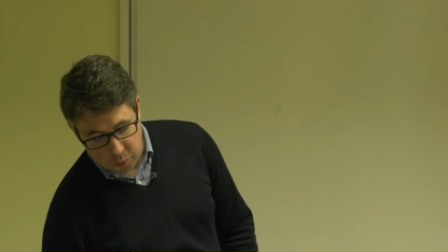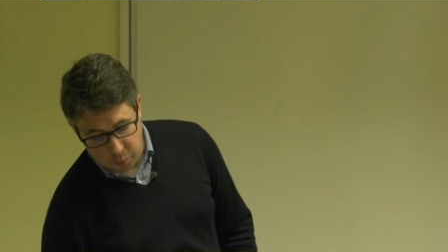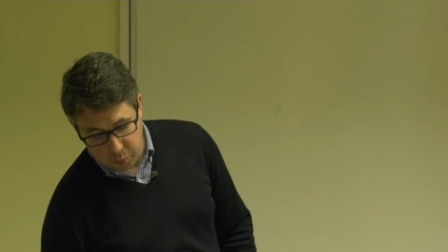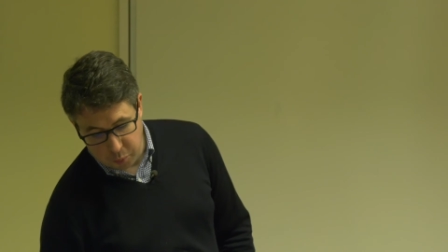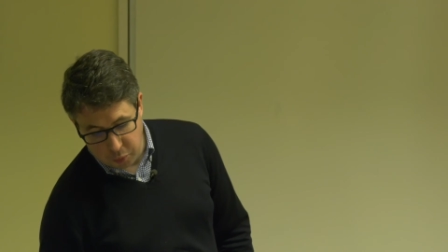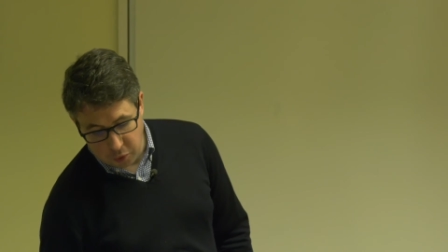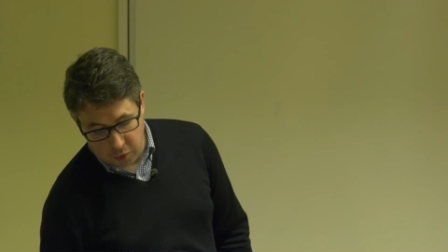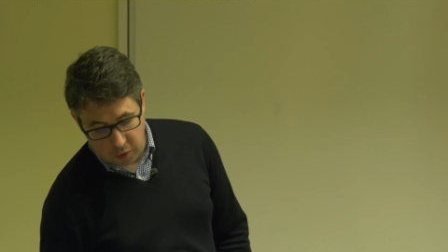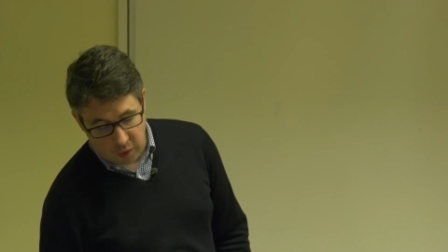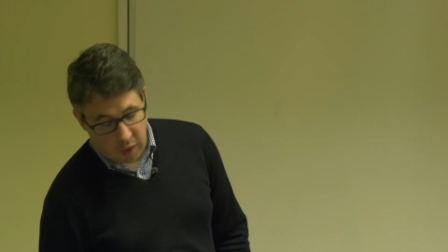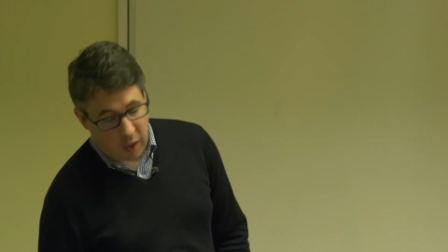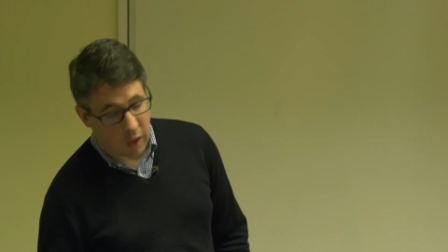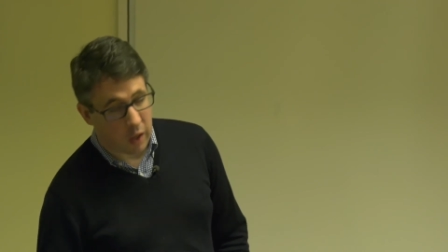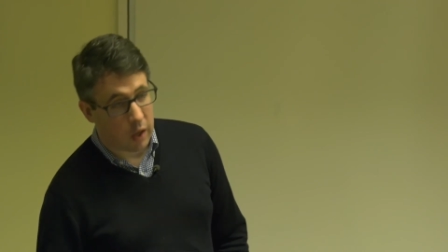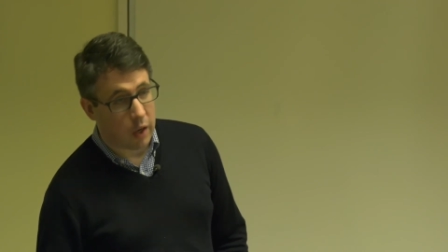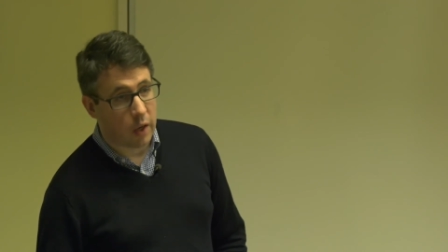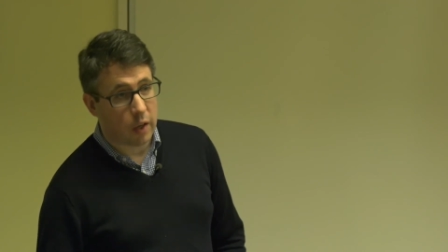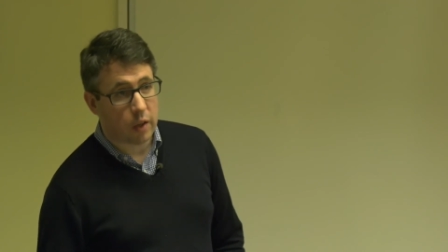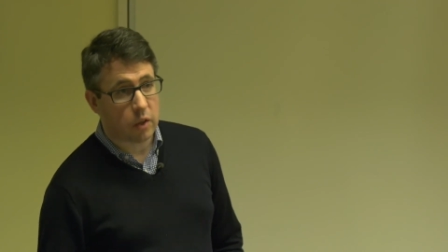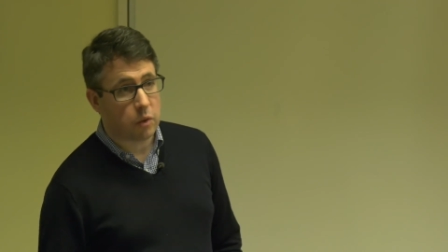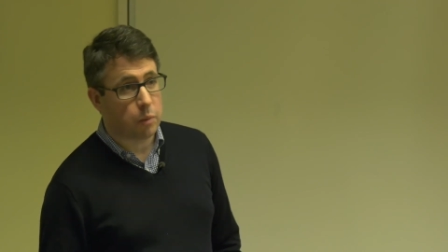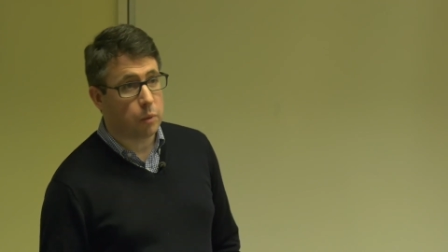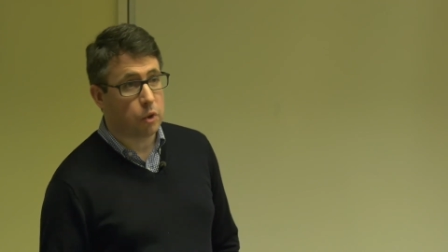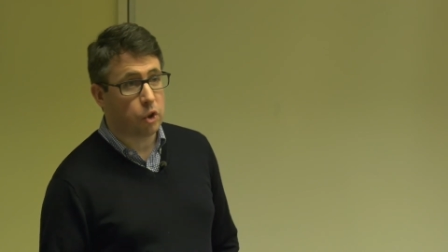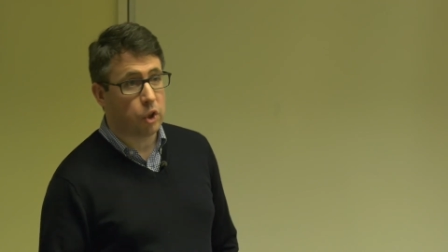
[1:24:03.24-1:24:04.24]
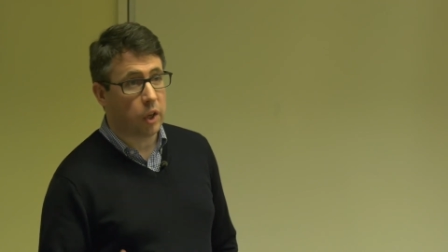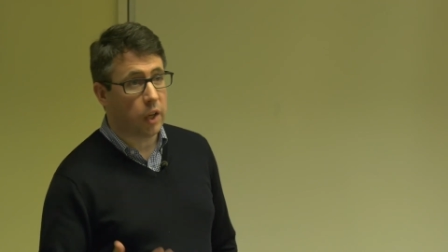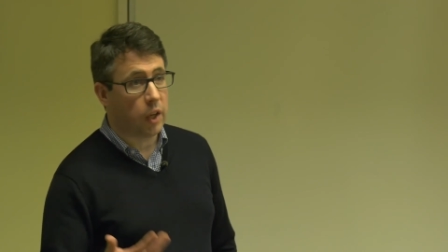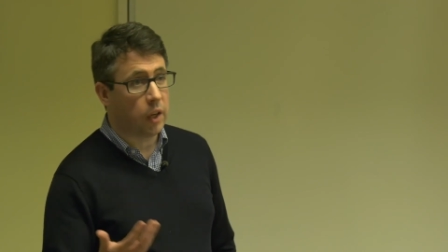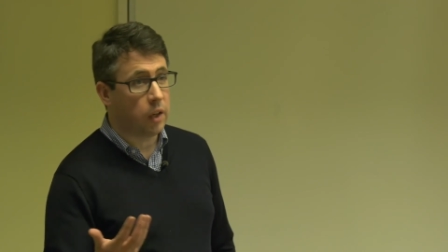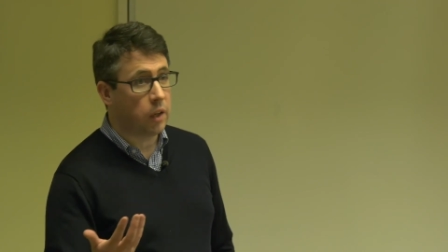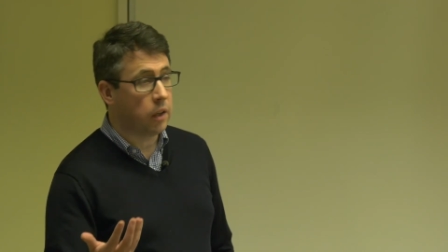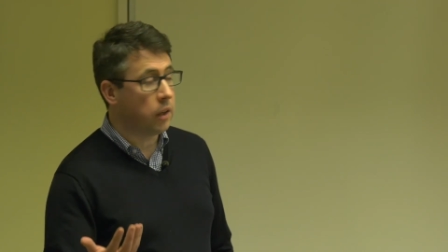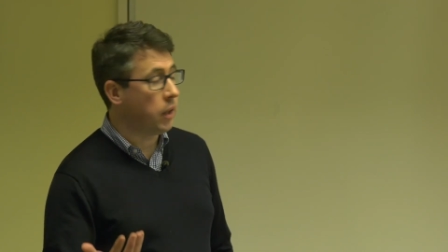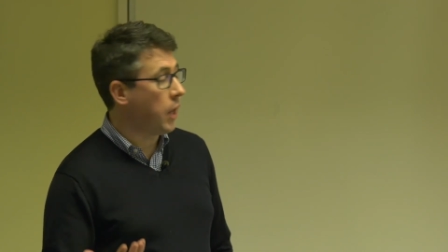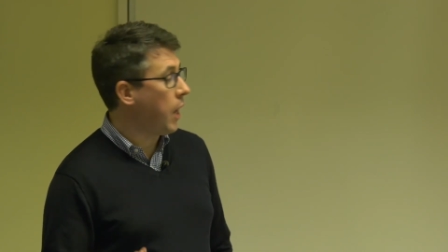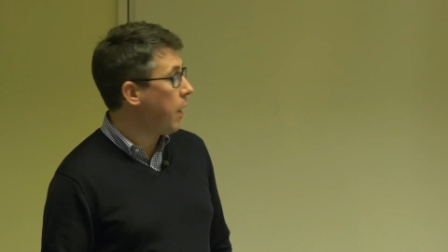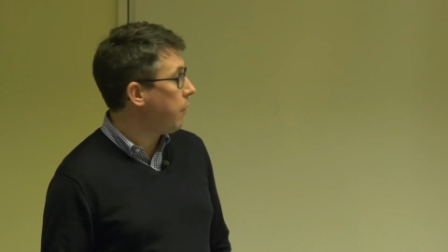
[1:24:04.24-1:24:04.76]
And you can do this.
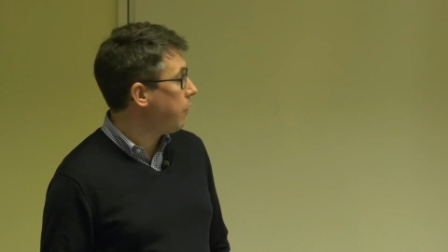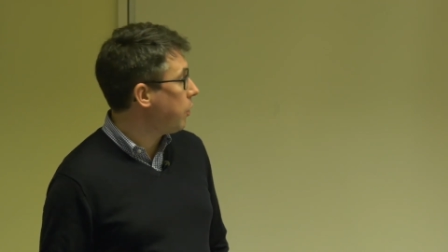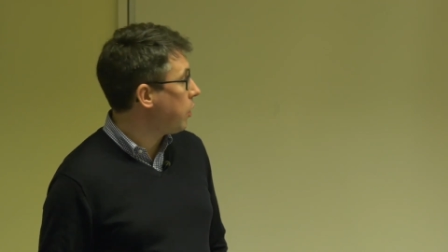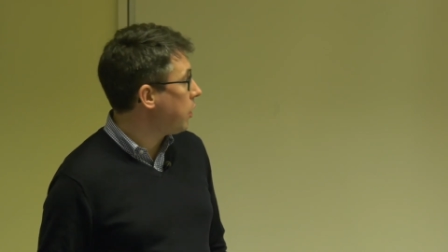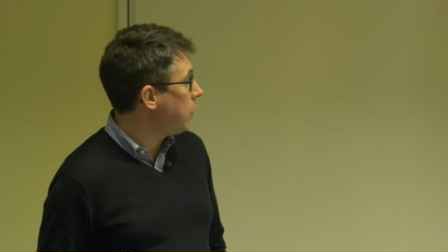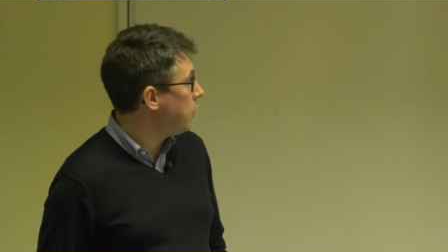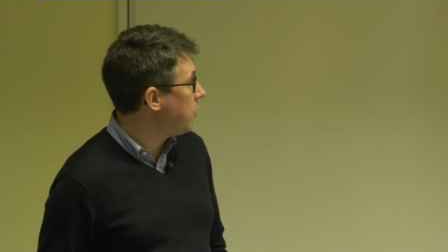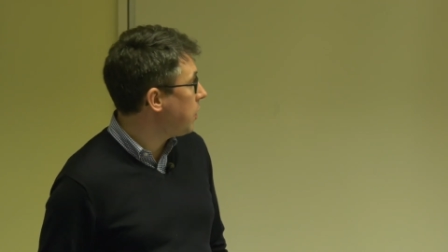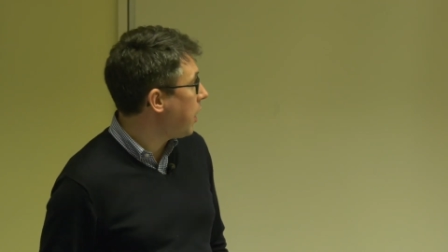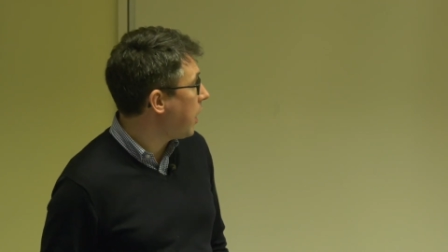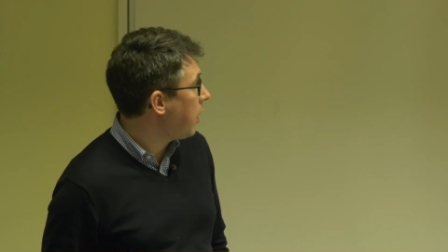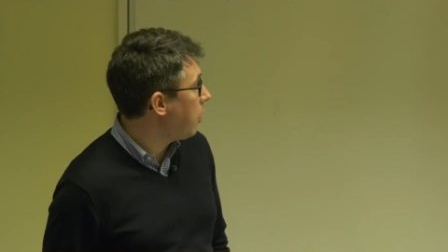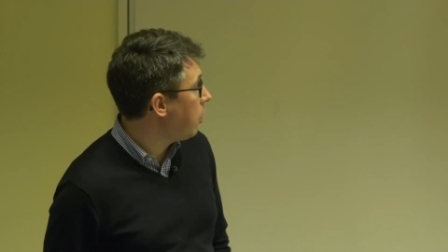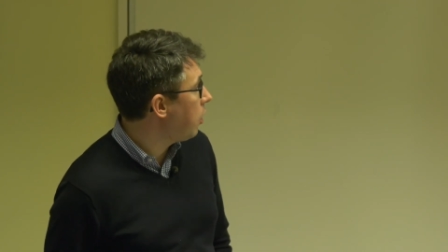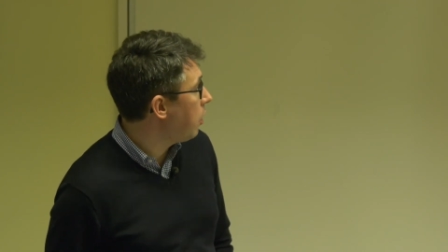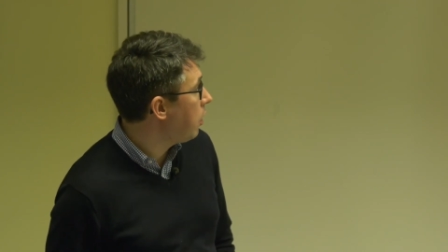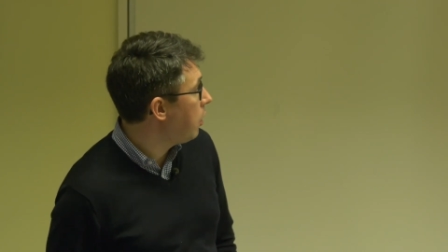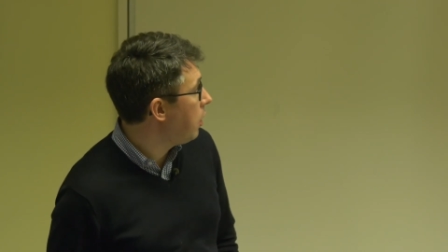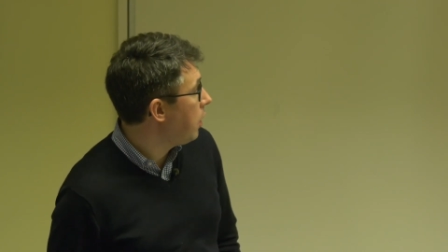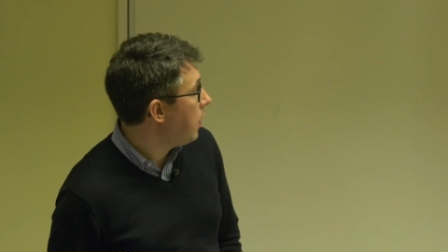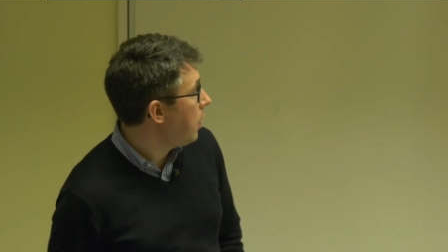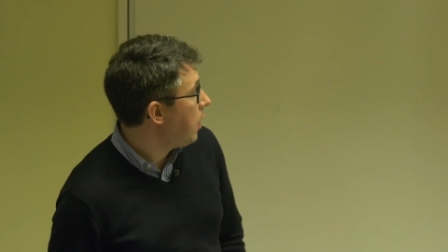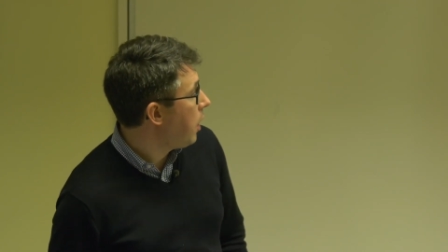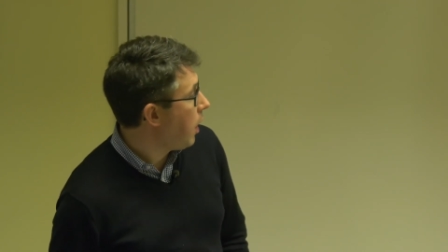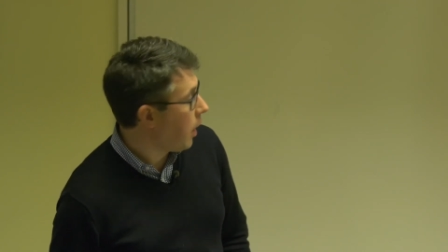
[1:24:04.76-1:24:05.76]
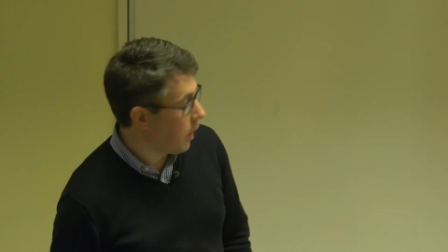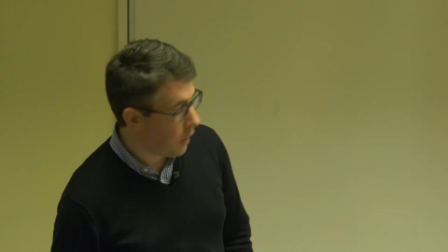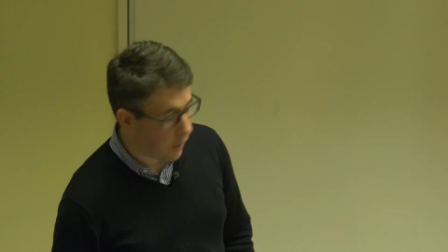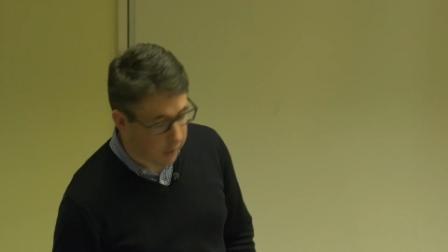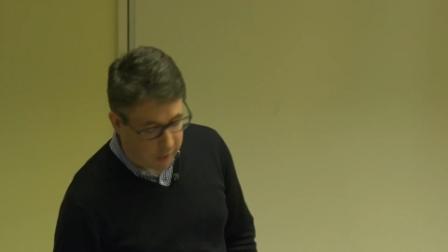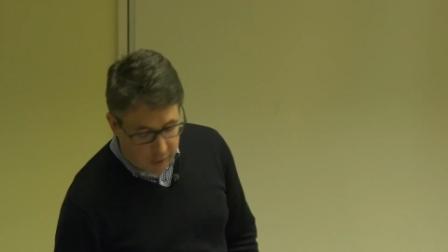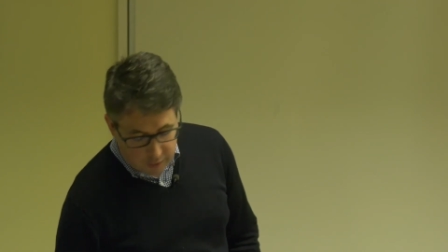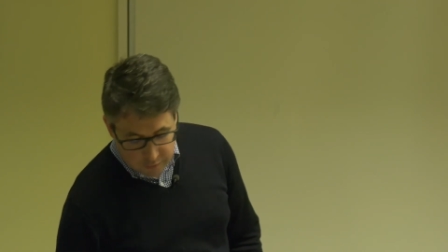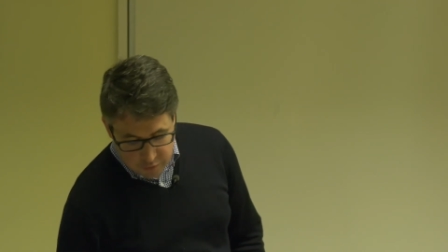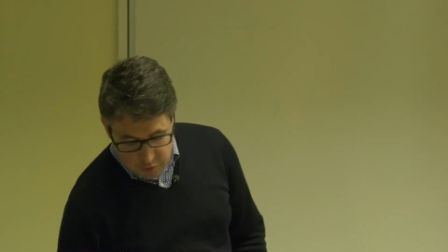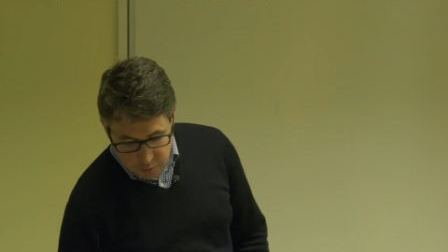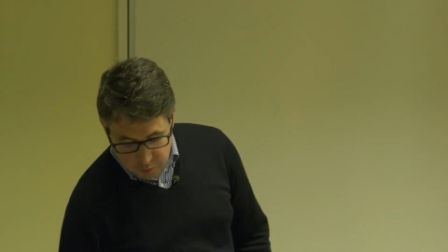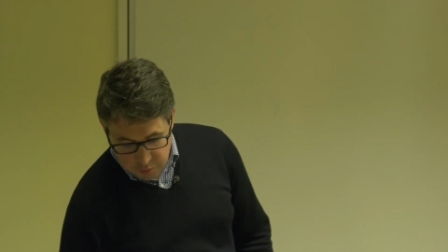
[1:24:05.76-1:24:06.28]
And all this job
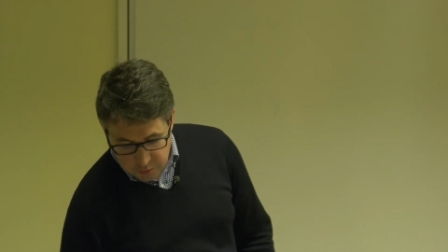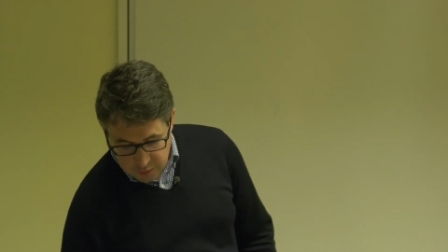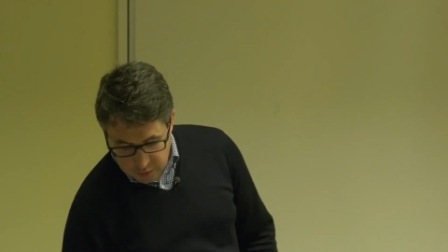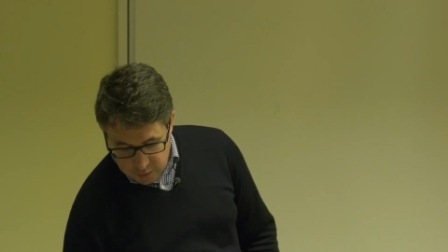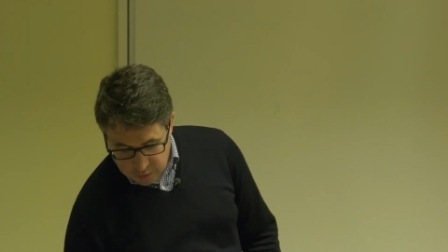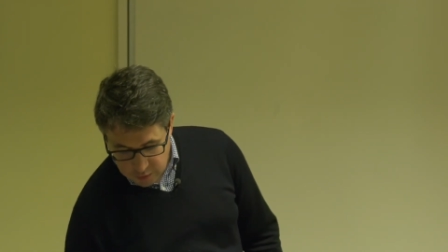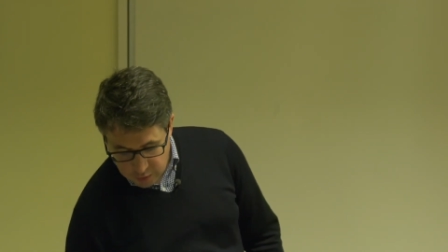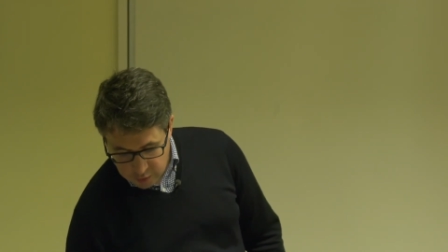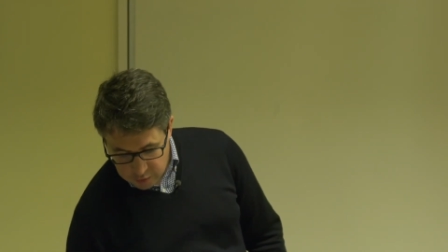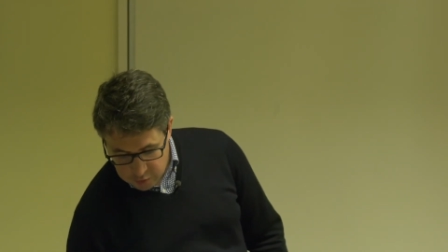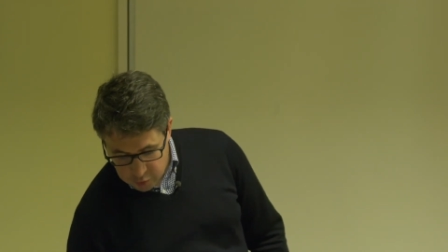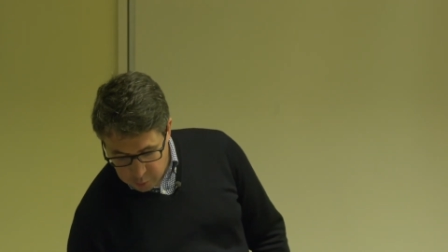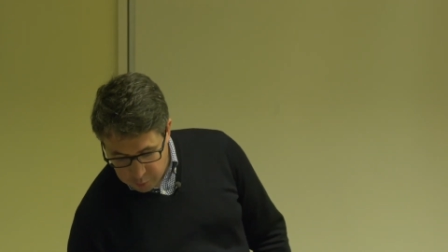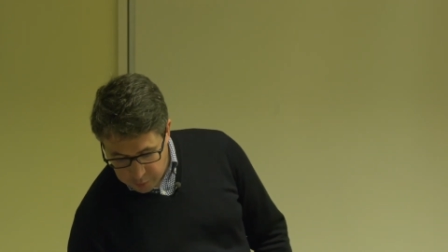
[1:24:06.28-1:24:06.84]
will be